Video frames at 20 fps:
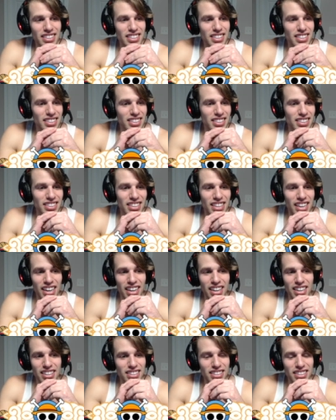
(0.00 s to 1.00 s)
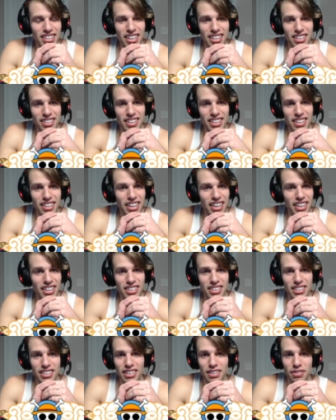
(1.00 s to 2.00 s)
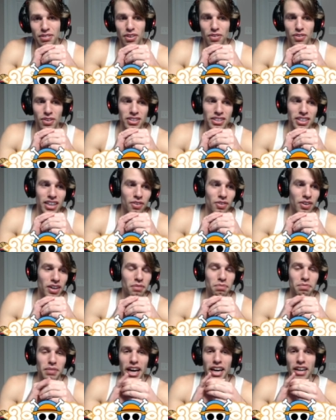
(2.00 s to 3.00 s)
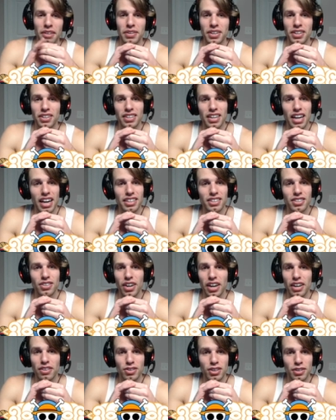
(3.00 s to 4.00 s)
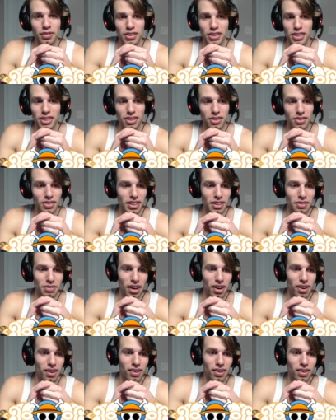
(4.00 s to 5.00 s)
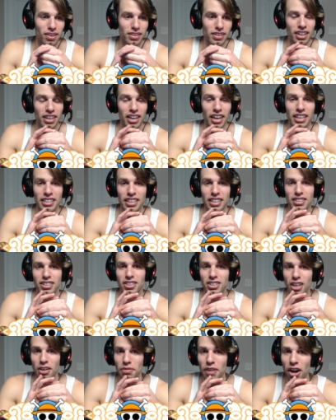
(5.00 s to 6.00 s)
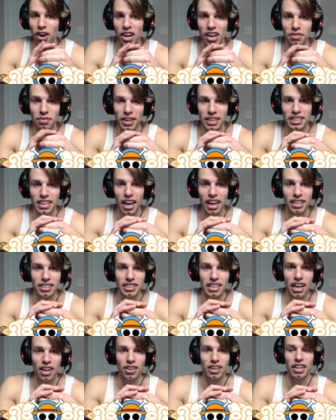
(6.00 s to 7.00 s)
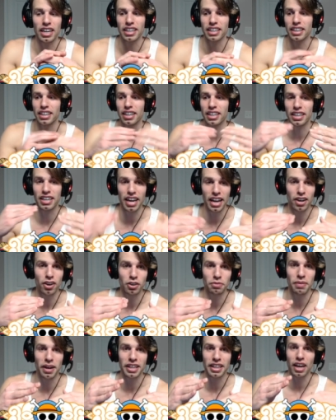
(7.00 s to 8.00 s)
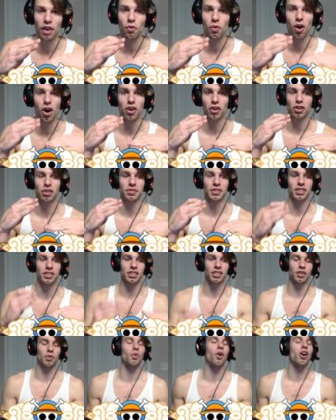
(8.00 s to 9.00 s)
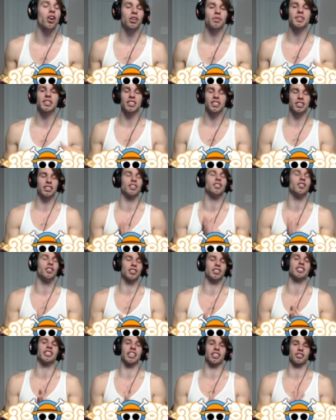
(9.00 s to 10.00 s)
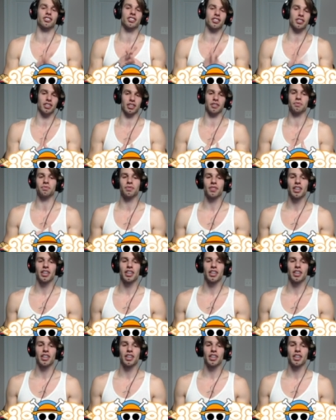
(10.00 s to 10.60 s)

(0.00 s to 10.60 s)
He's just not that great. Like, I just see them get one shot. When I'm Blackbeard, I don't have trouble dealing with him at all, unless I somehow have my dodge down and I get nailed by that water ability. The water ability is the only dangerous thing.